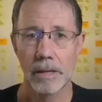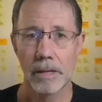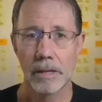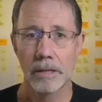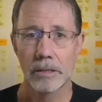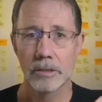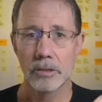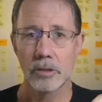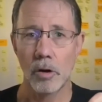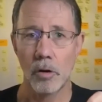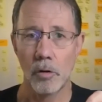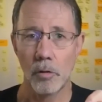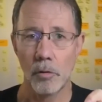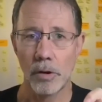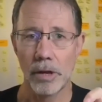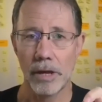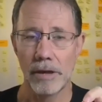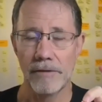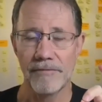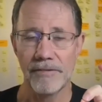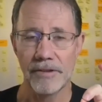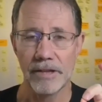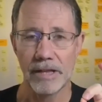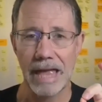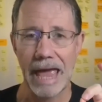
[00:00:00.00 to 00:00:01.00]
So
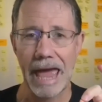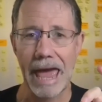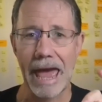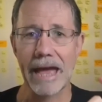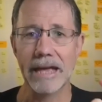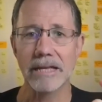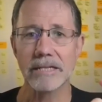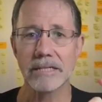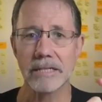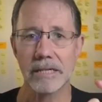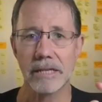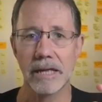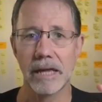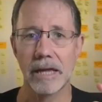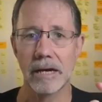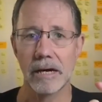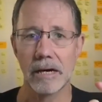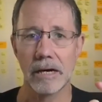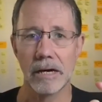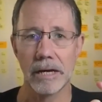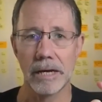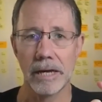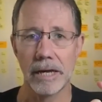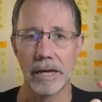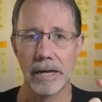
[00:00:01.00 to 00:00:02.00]
if it
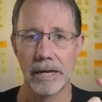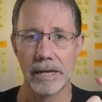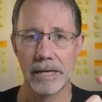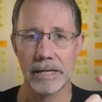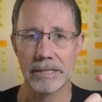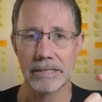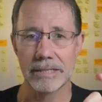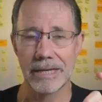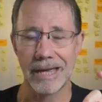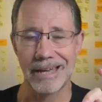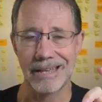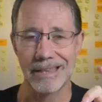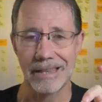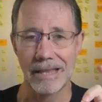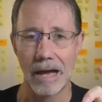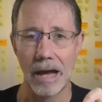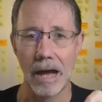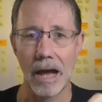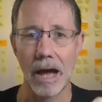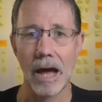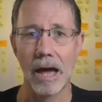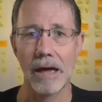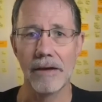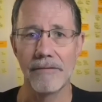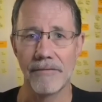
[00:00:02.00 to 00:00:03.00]
accidentally is on the
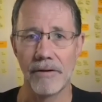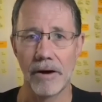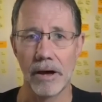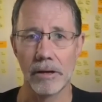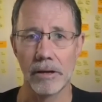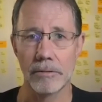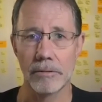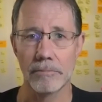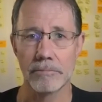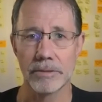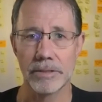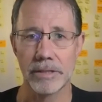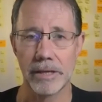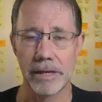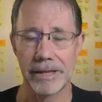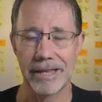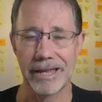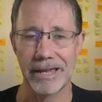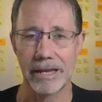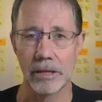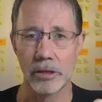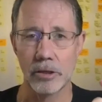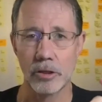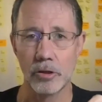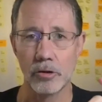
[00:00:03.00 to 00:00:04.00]
high volume
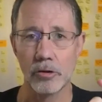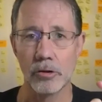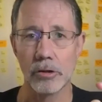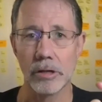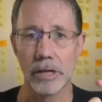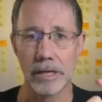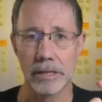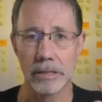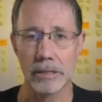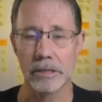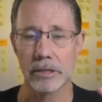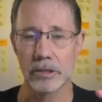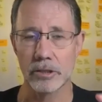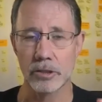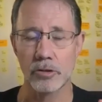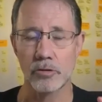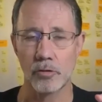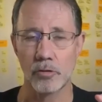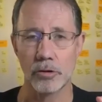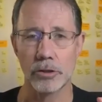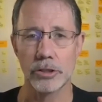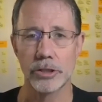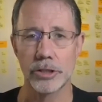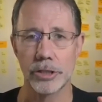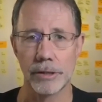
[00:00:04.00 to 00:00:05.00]
setting, you'll get
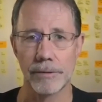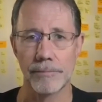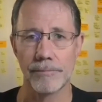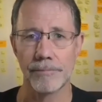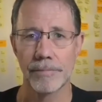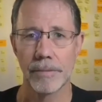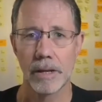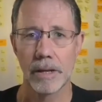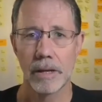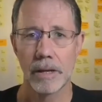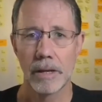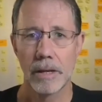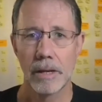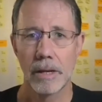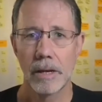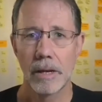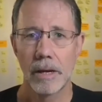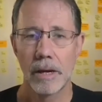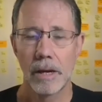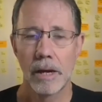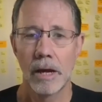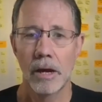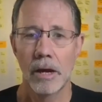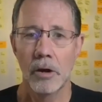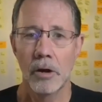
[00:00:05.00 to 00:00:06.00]
distortion.
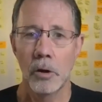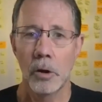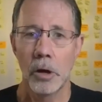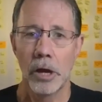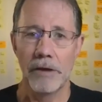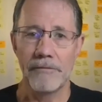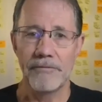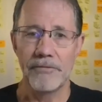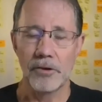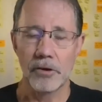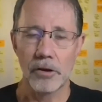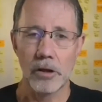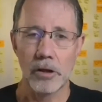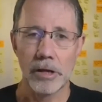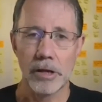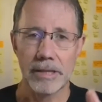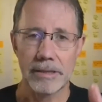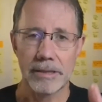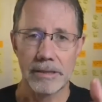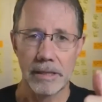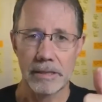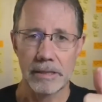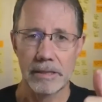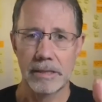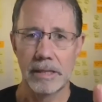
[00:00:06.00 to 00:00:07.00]
If you look at
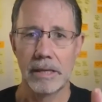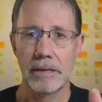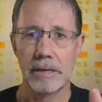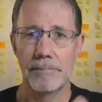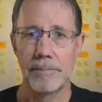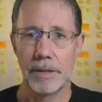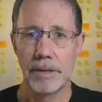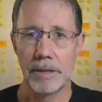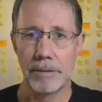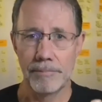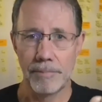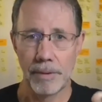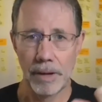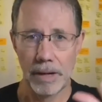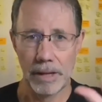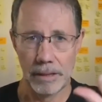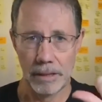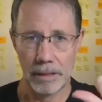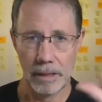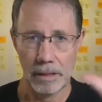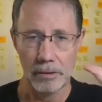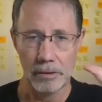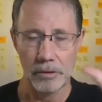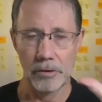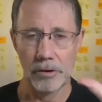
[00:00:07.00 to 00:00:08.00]
the dB button
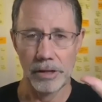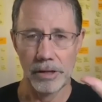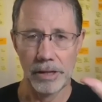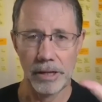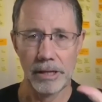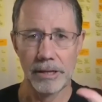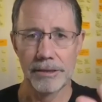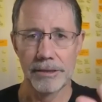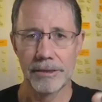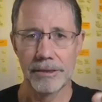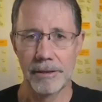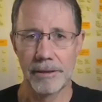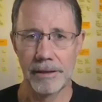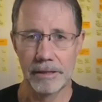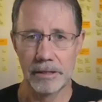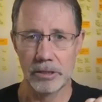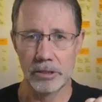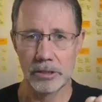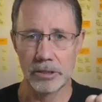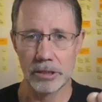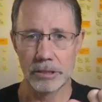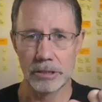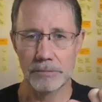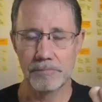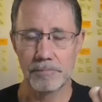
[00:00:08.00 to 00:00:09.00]
underneath and you
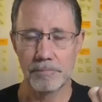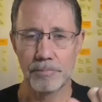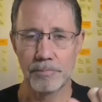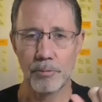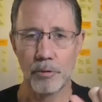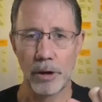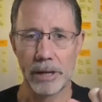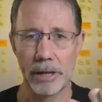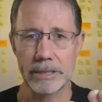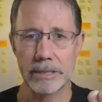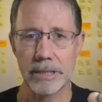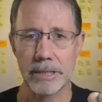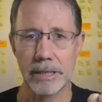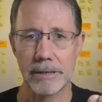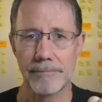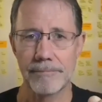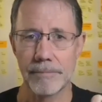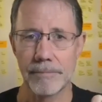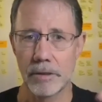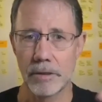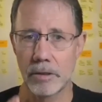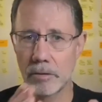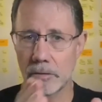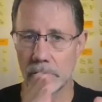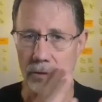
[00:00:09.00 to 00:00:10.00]
just press it,
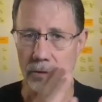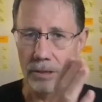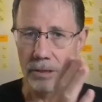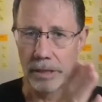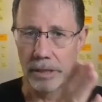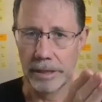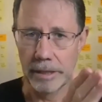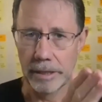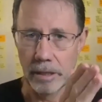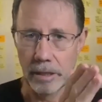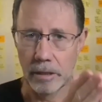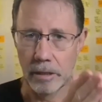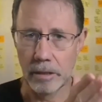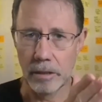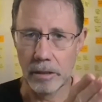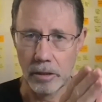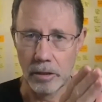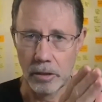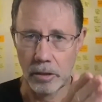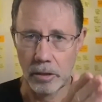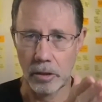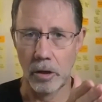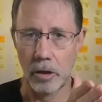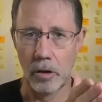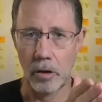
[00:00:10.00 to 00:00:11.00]
you'll see it
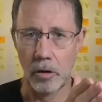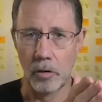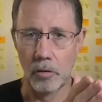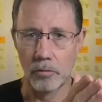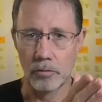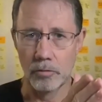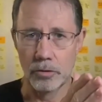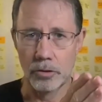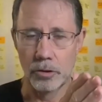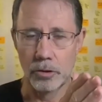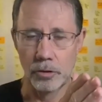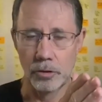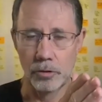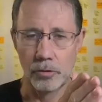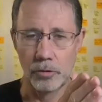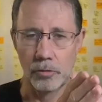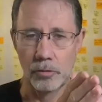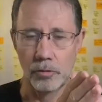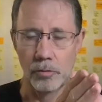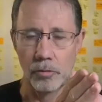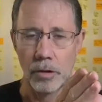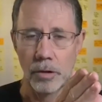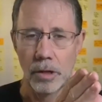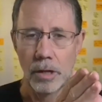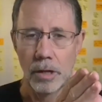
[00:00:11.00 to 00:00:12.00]
go
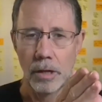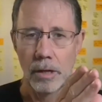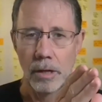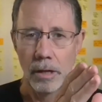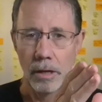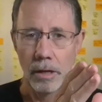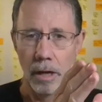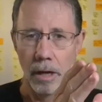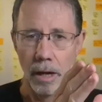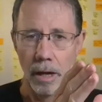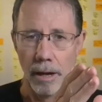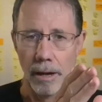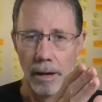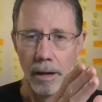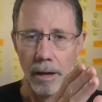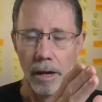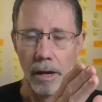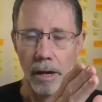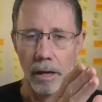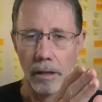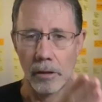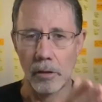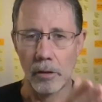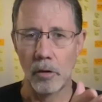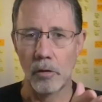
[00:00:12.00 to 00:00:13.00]
to a
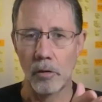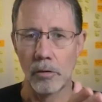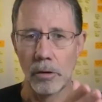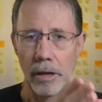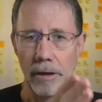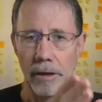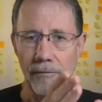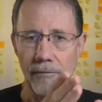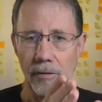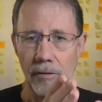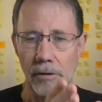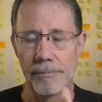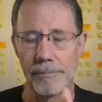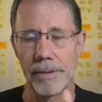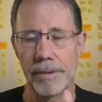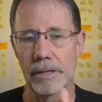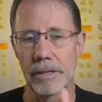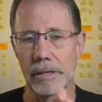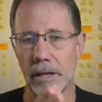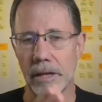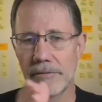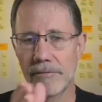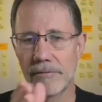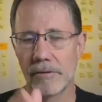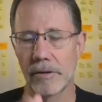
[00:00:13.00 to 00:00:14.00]
low level, a mid
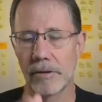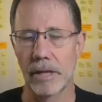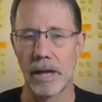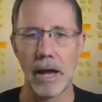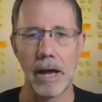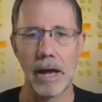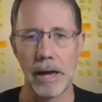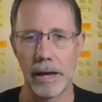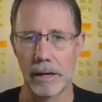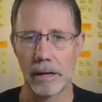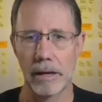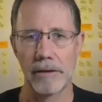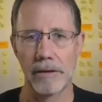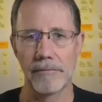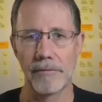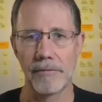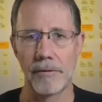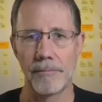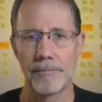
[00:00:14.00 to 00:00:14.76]
level, and a high level.